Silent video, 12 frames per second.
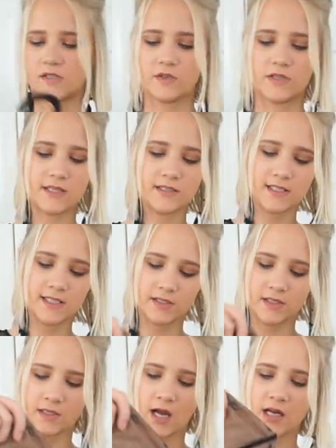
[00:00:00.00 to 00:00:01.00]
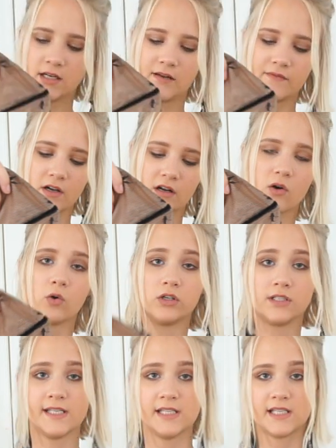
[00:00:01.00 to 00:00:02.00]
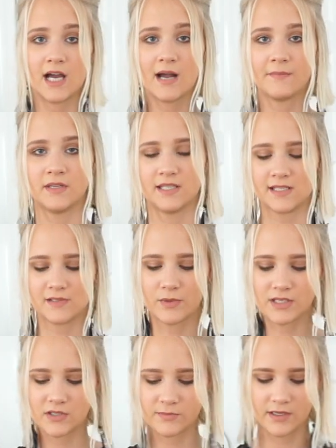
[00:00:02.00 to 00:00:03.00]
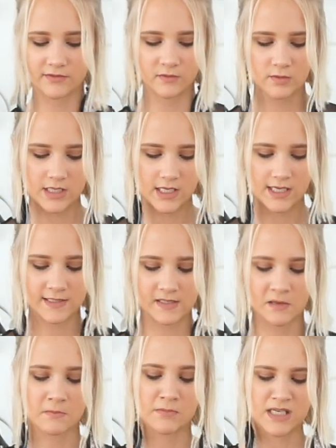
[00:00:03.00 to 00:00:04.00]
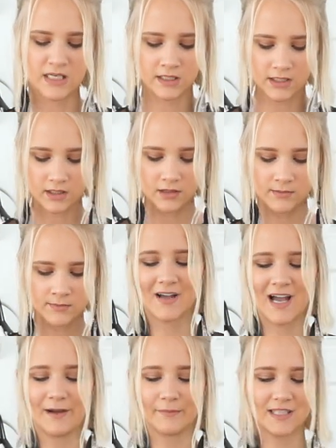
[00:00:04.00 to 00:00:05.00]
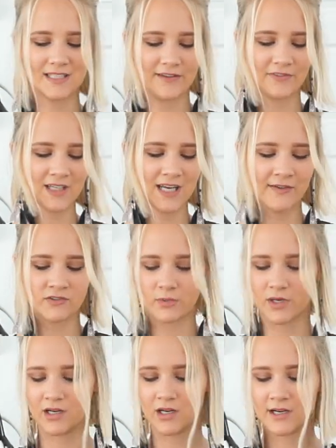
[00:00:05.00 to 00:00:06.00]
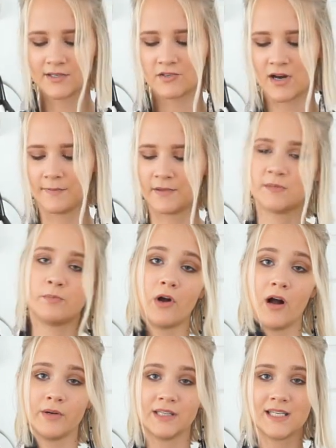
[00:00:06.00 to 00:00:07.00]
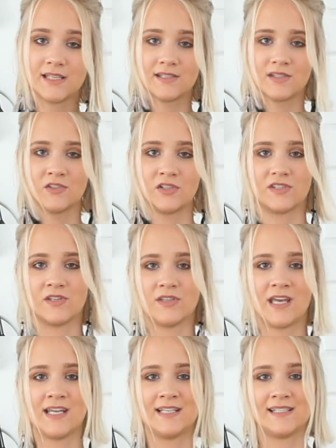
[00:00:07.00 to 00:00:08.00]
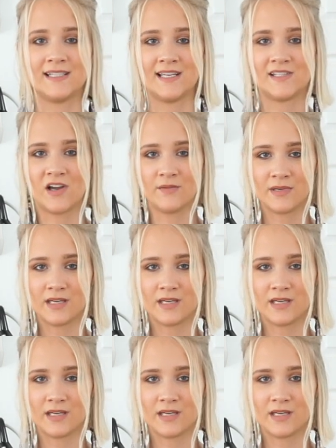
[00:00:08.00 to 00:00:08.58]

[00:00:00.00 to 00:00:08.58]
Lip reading: So this is a kind of a corset top. This is way too big for me. It's a medium. I'm definitely gonna have to wear a strapless bra with this just so that it stays on